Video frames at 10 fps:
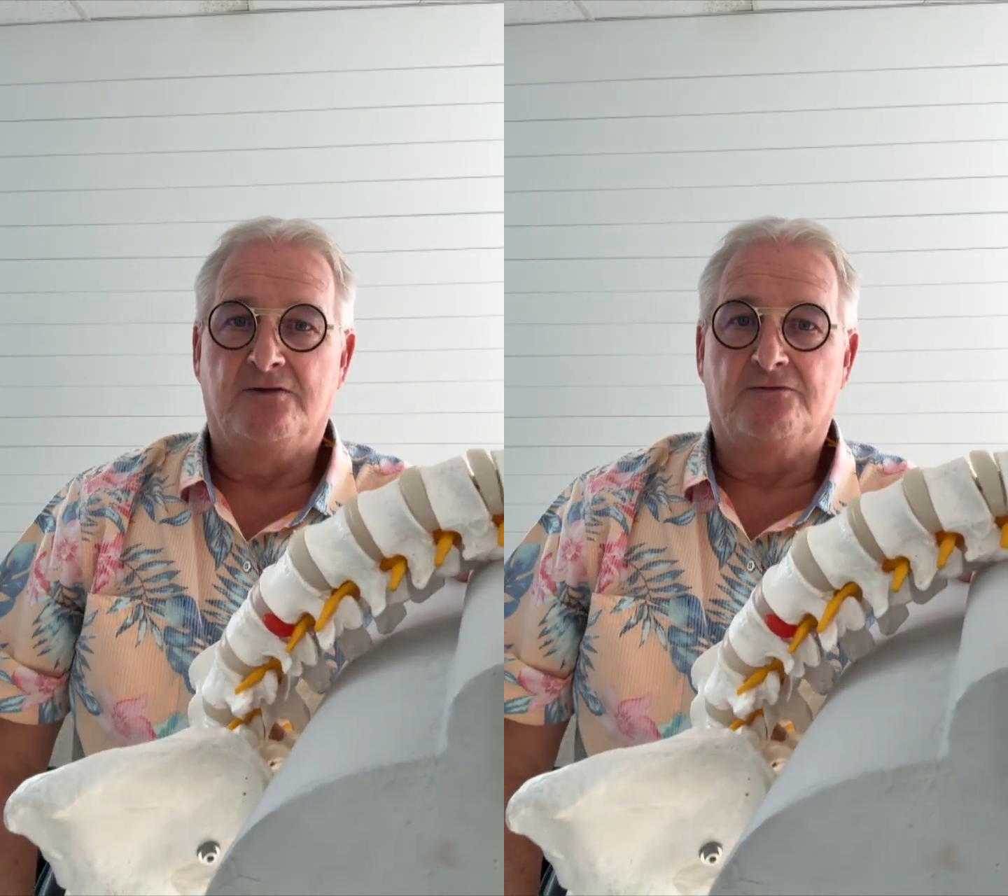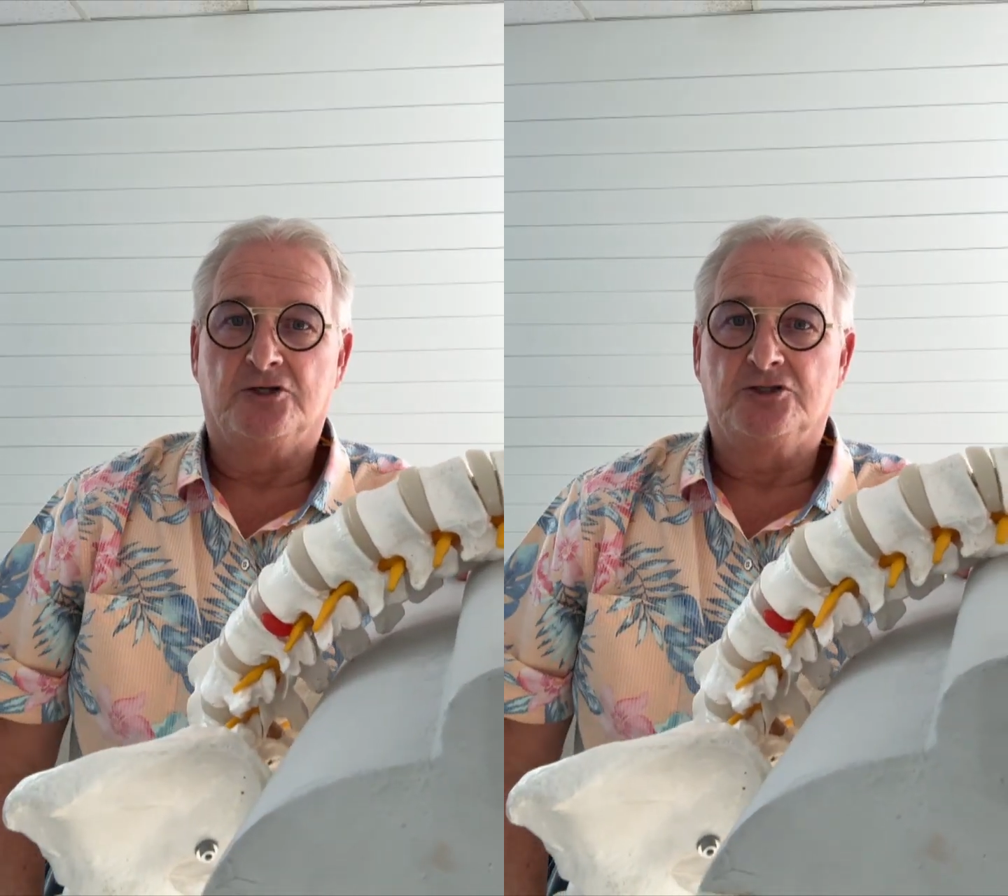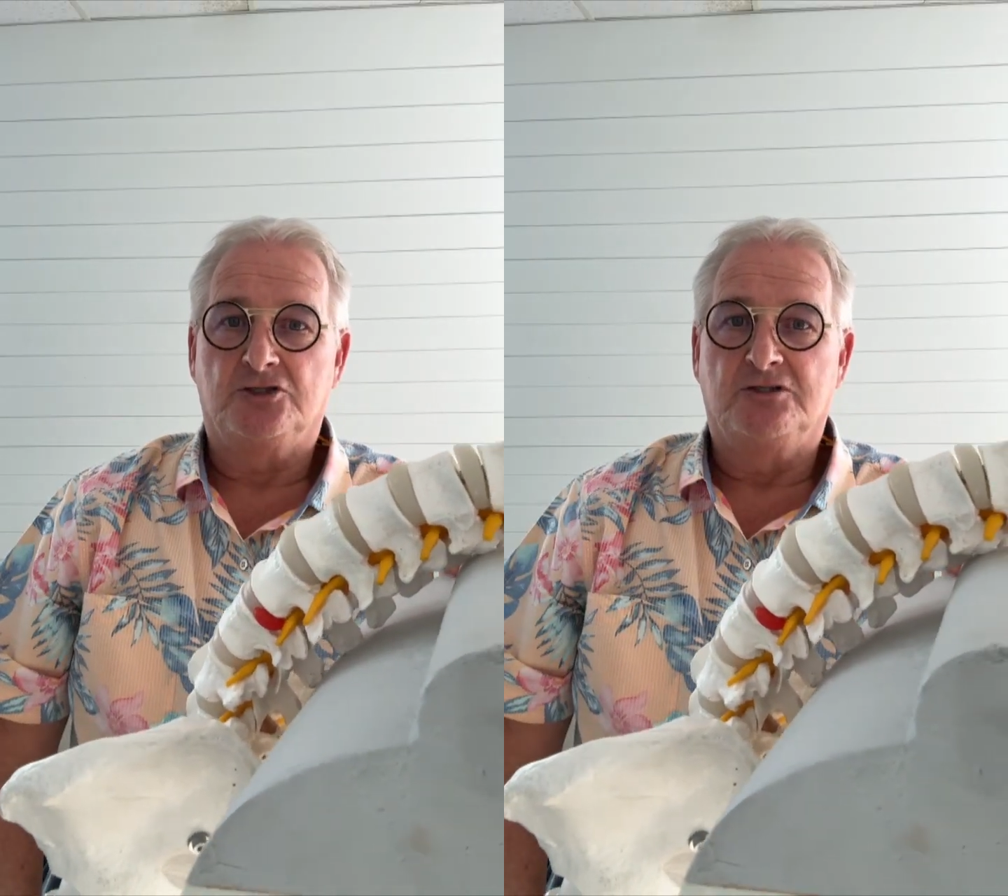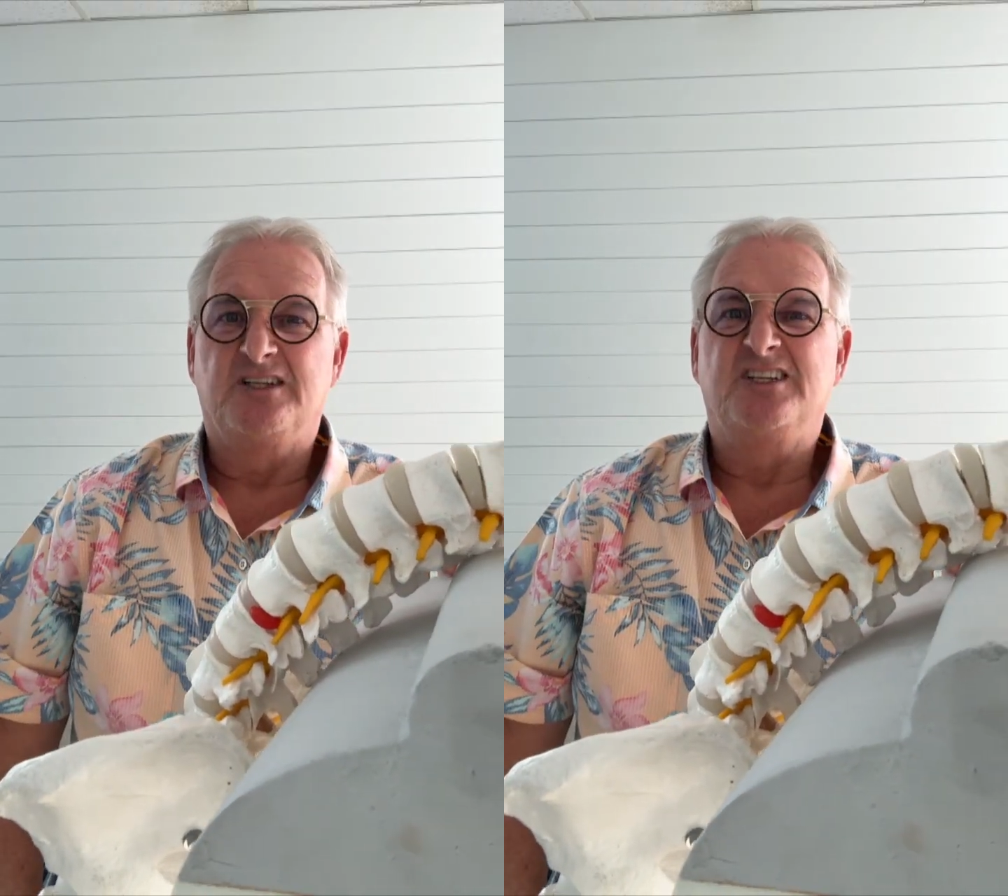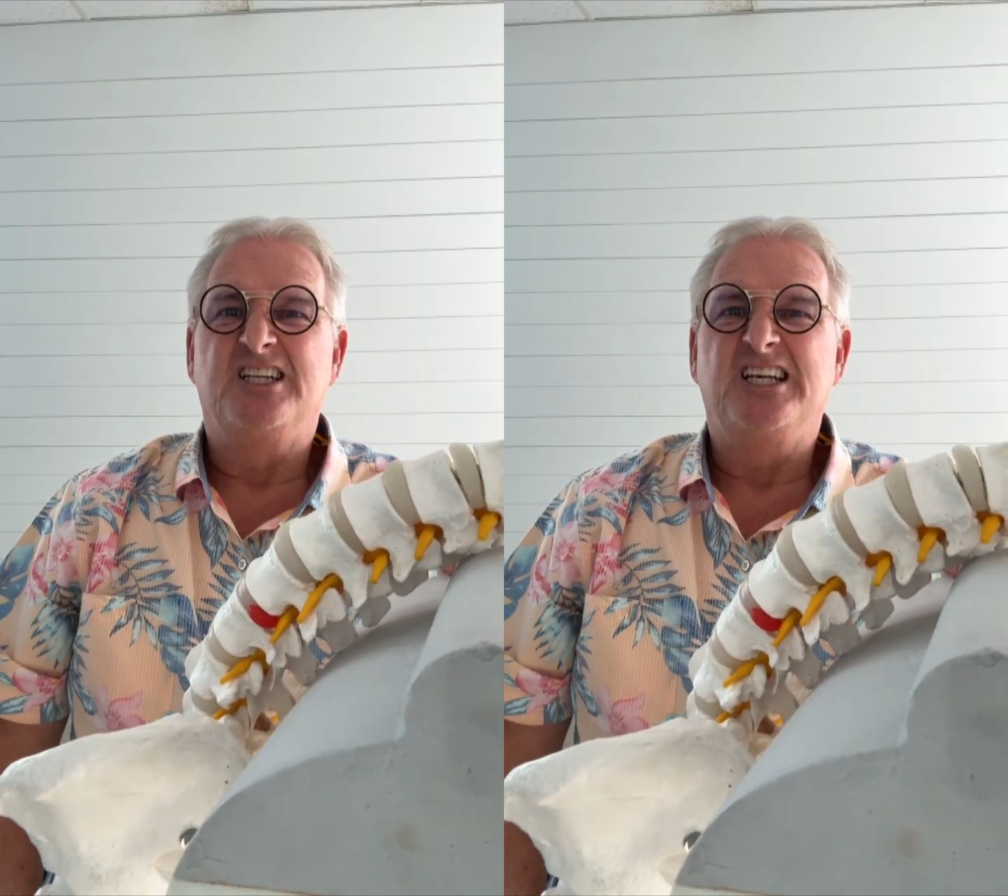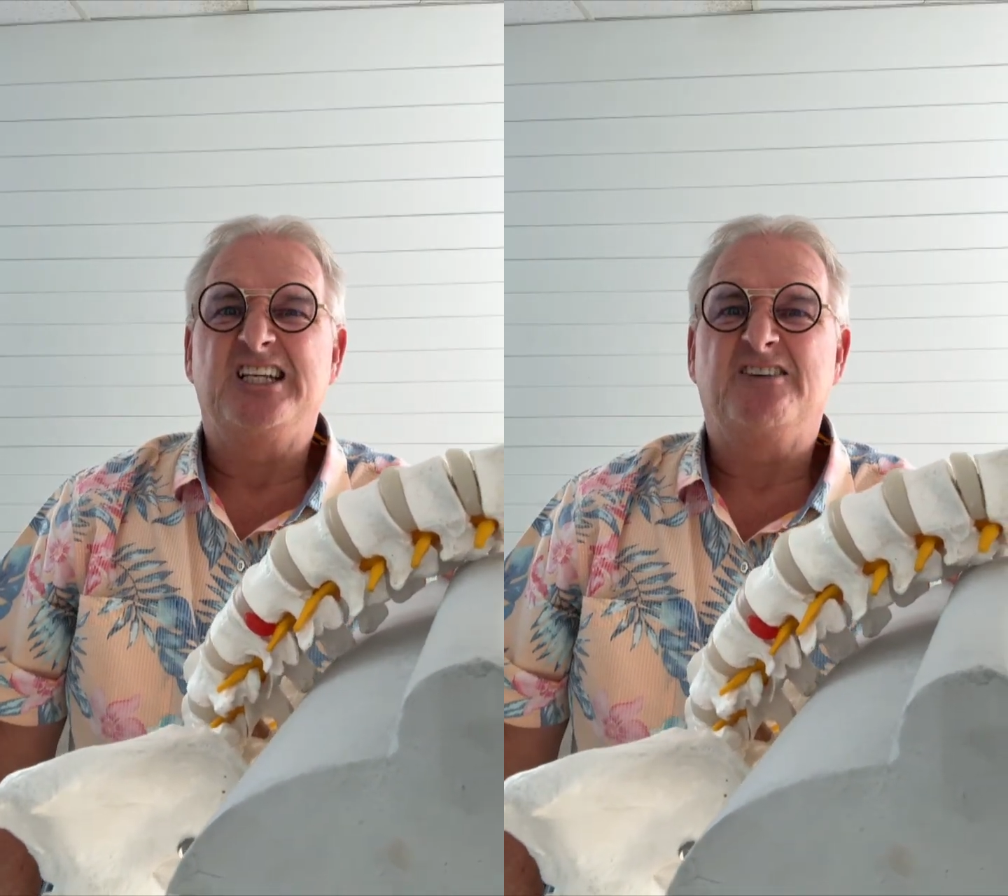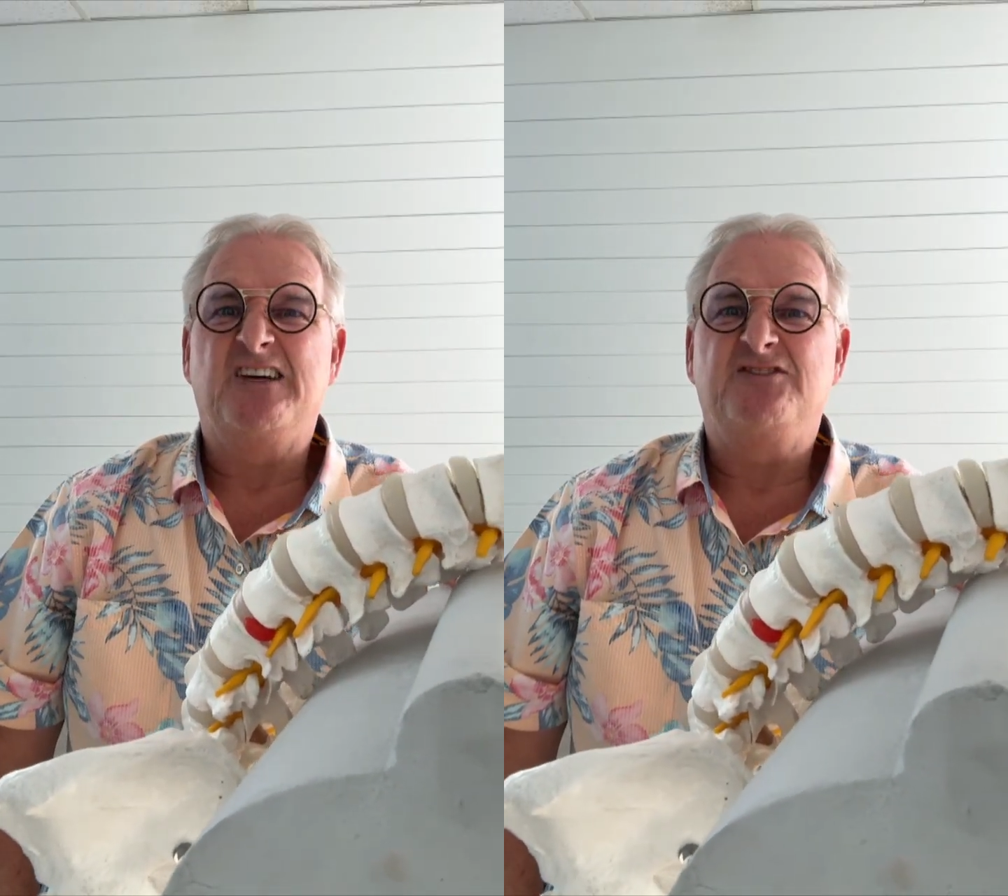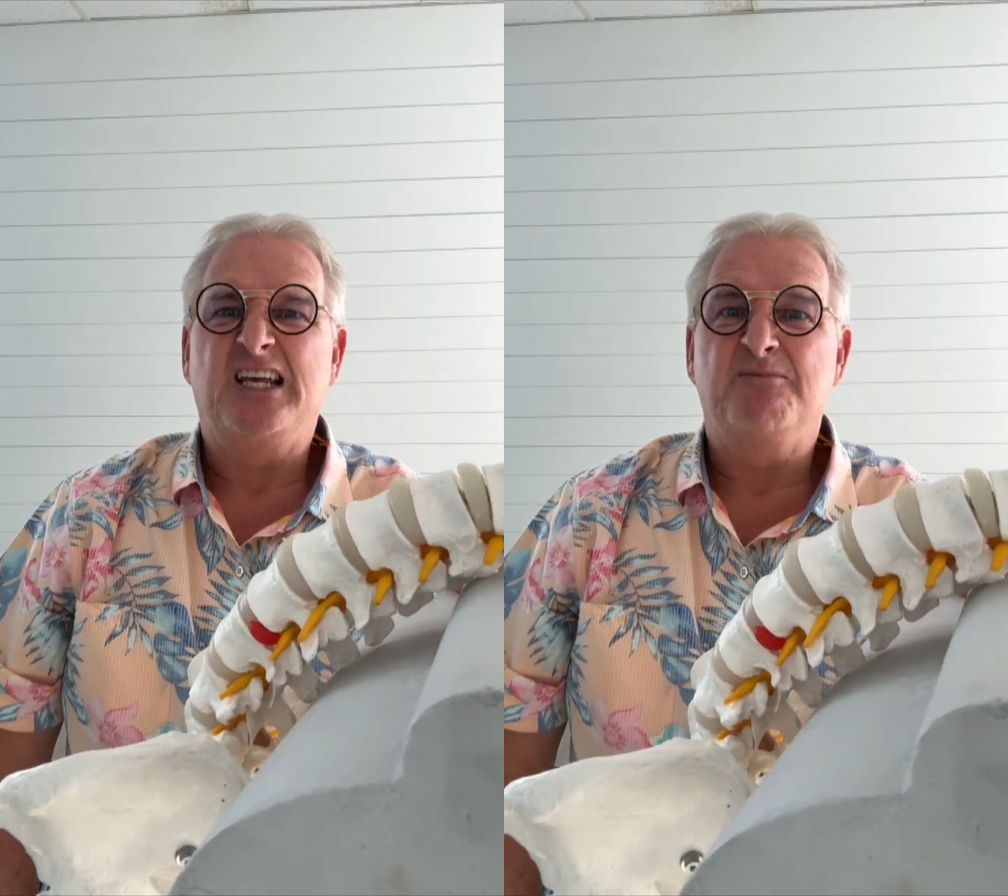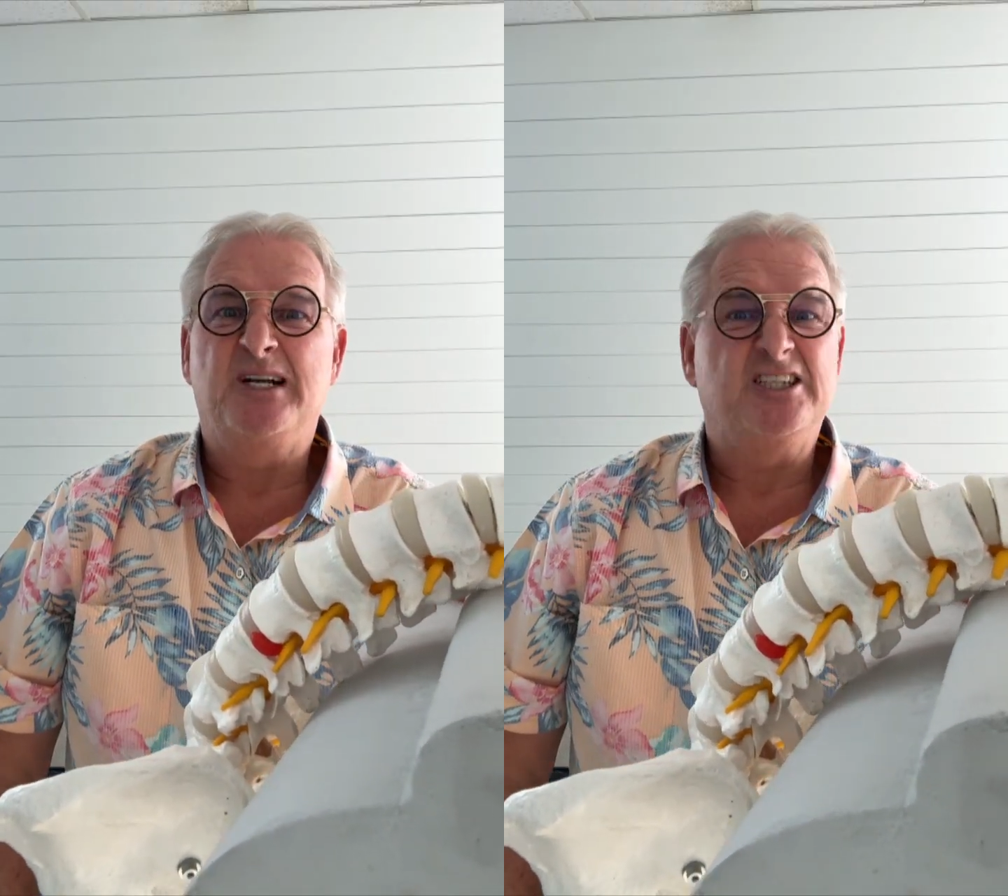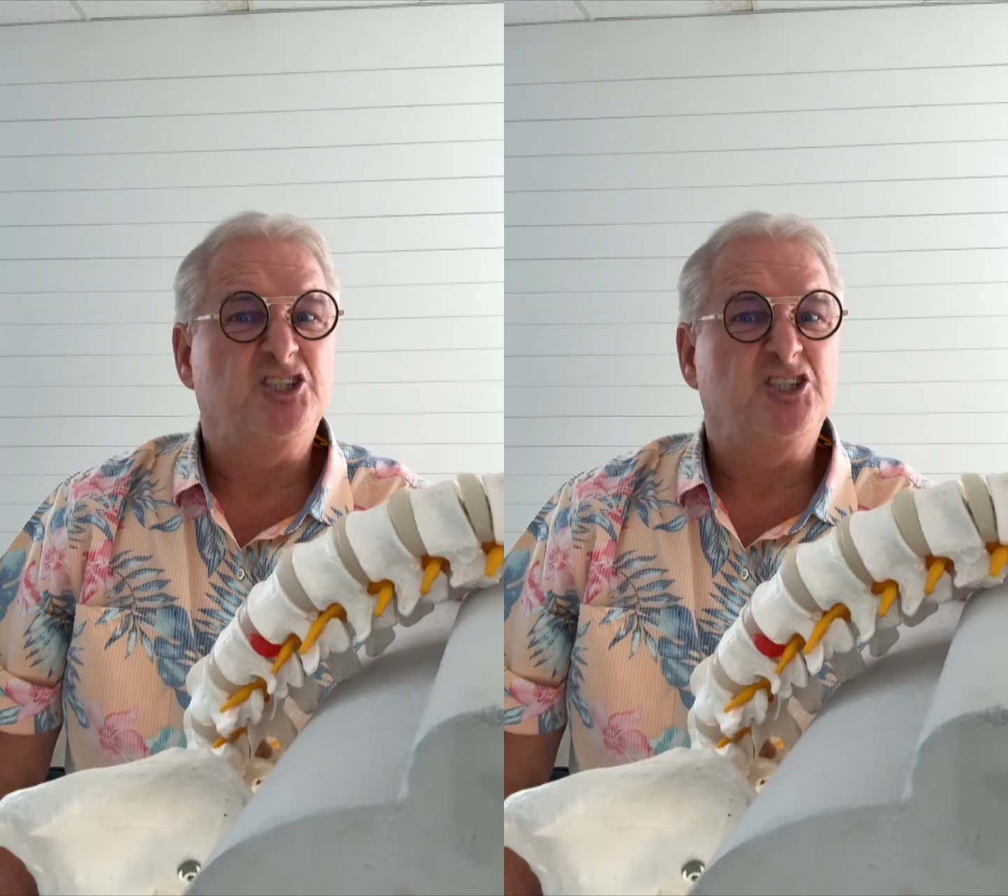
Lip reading: You get to 15 minutes,